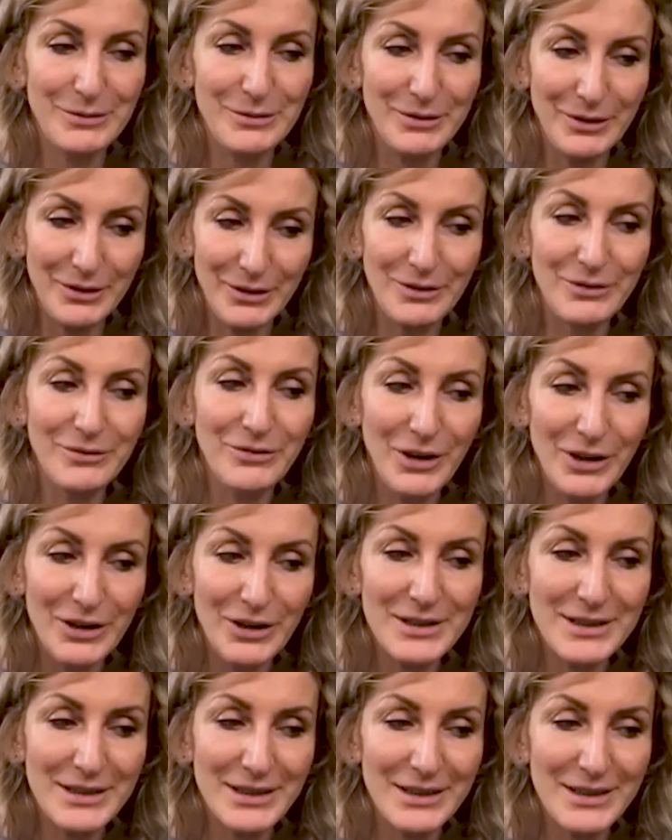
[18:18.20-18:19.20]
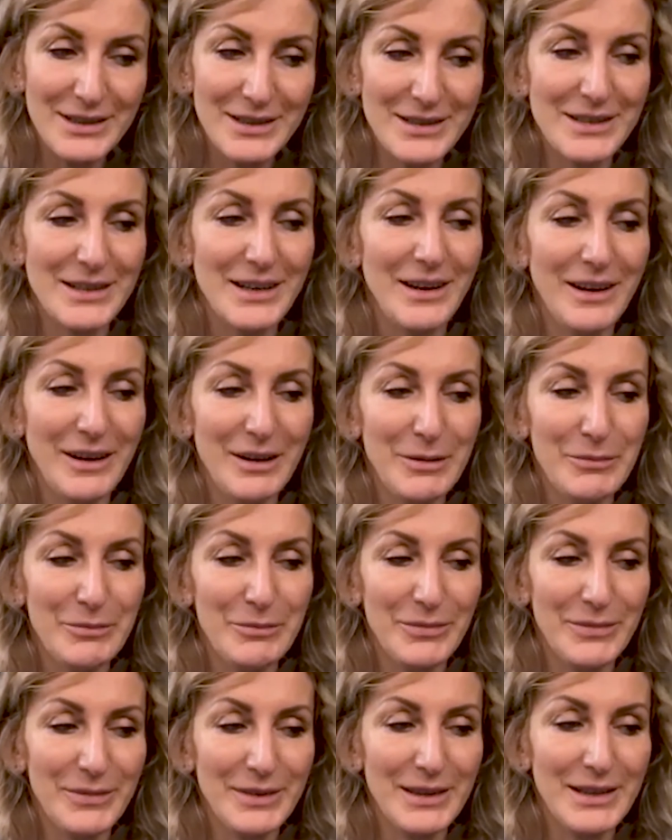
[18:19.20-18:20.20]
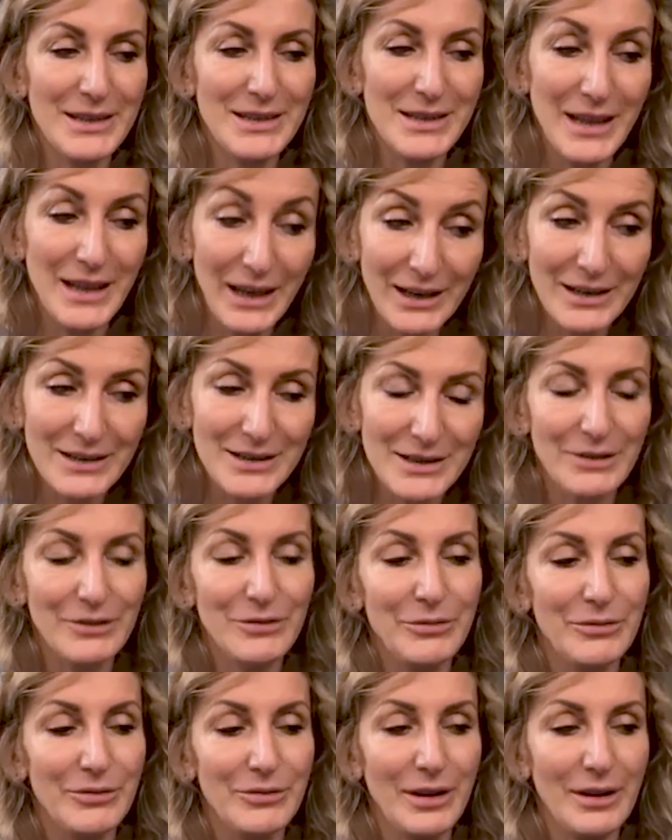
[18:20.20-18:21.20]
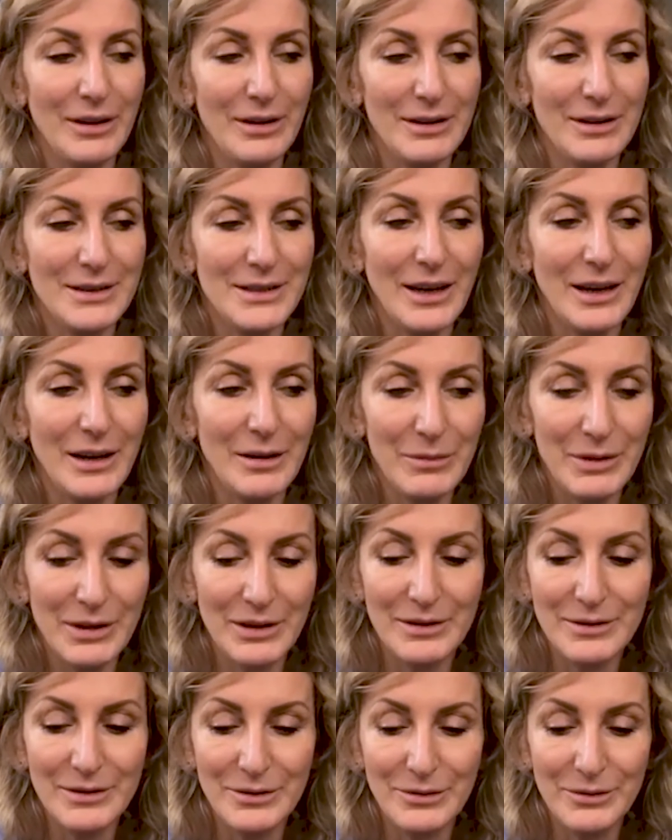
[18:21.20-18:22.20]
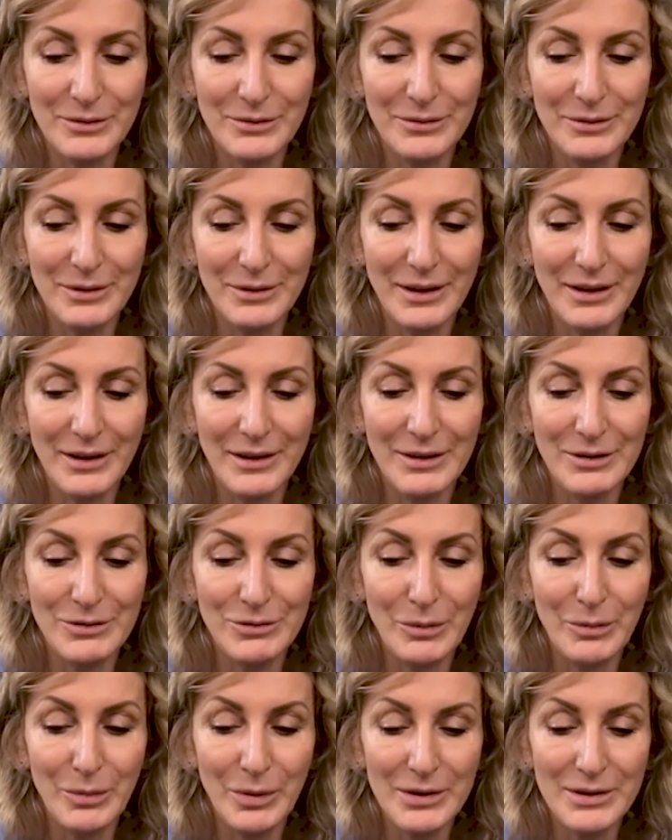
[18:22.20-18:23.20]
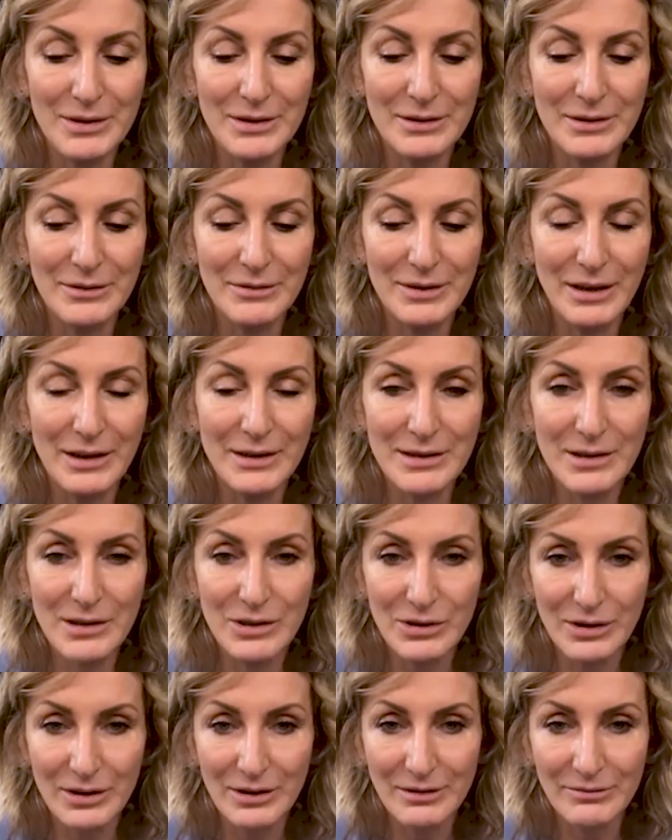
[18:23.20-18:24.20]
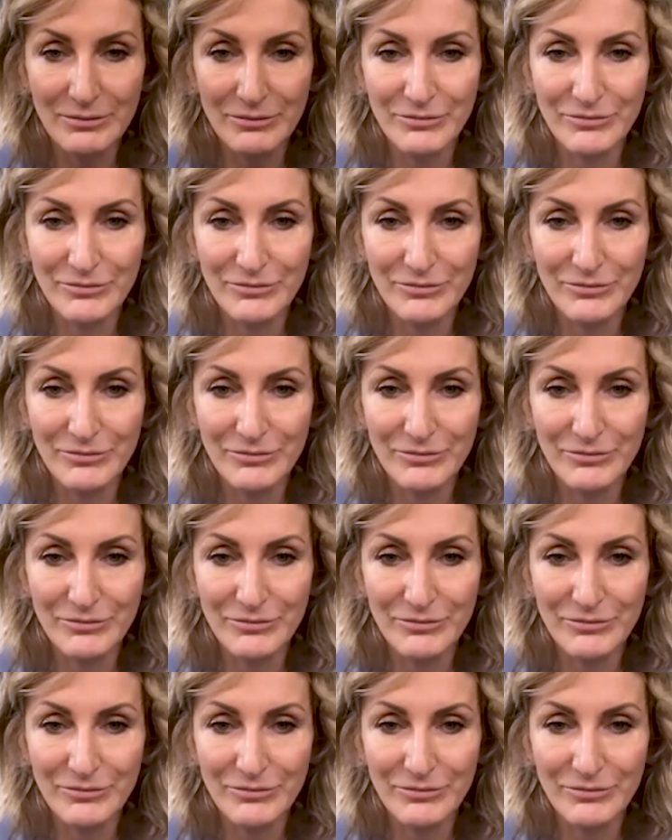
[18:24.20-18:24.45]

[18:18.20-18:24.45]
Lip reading: convert this negative time into a positive transition.